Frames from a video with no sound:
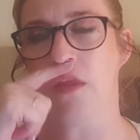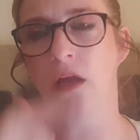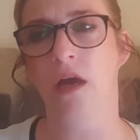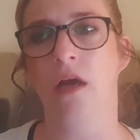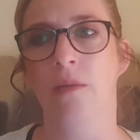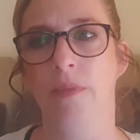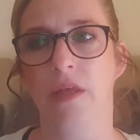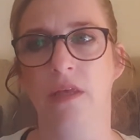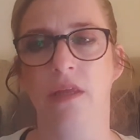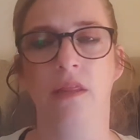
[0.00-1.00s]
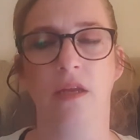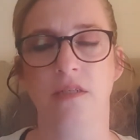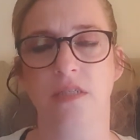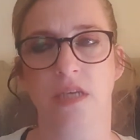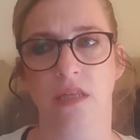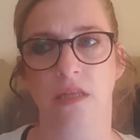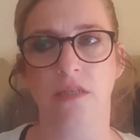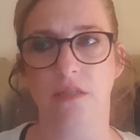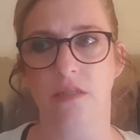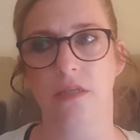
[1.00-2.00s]
You then see
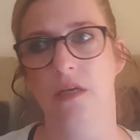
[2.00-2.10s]
this